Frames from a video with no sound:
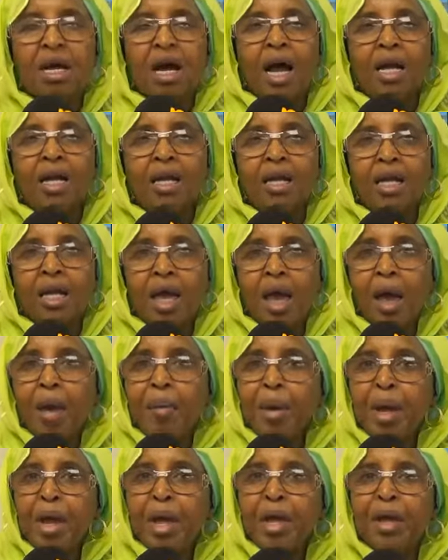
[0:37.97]
I
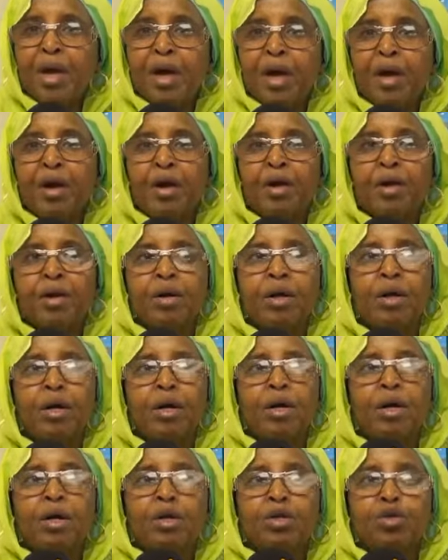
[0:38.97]
came here
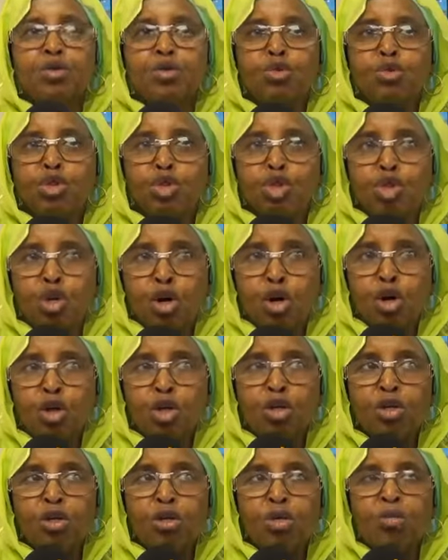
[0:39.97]
to
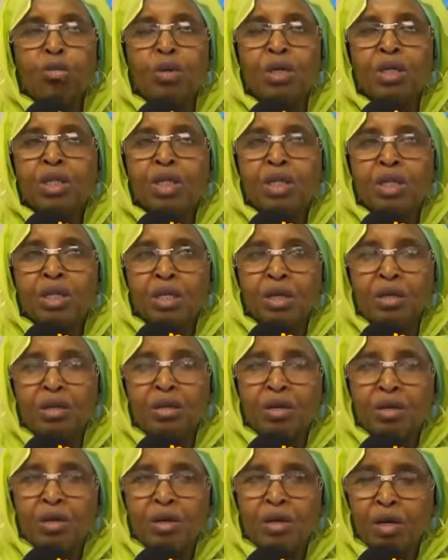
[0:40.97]
join with
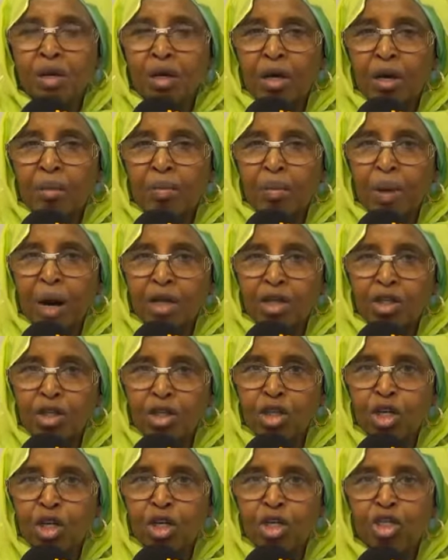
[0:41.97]
the
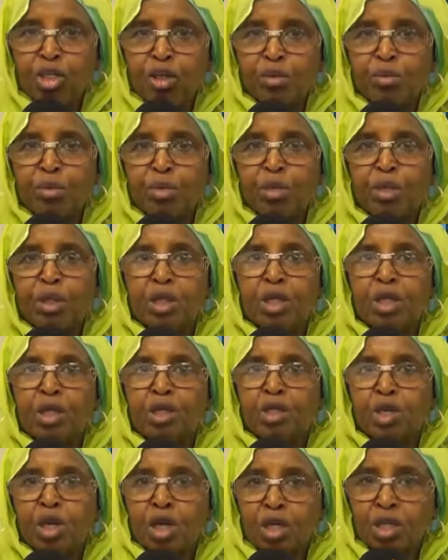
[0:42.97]
partnership with the
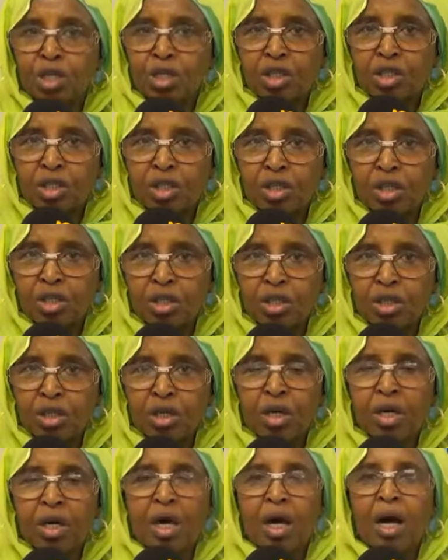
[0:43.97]
Turkish
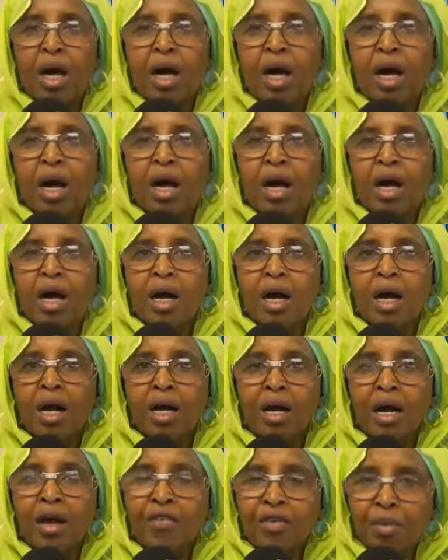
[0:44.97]

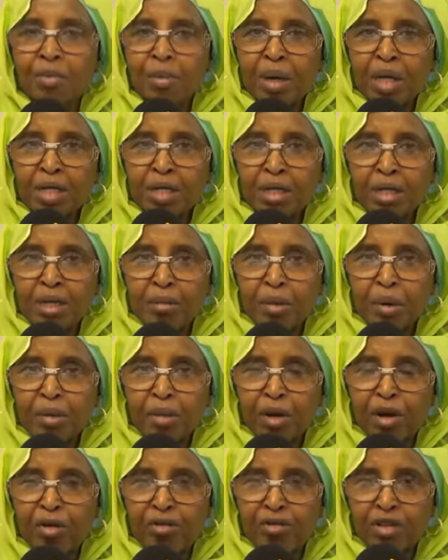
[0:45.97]
government,
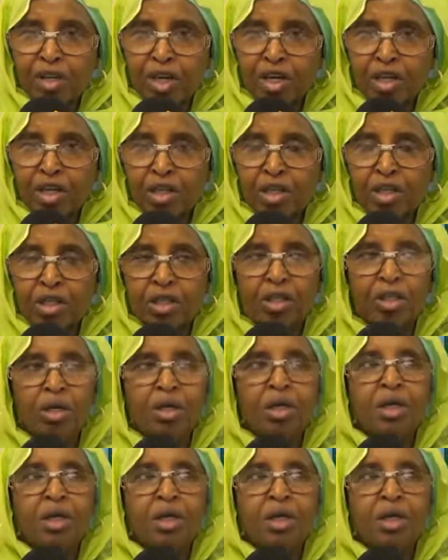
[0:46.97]
Republic of Turkish,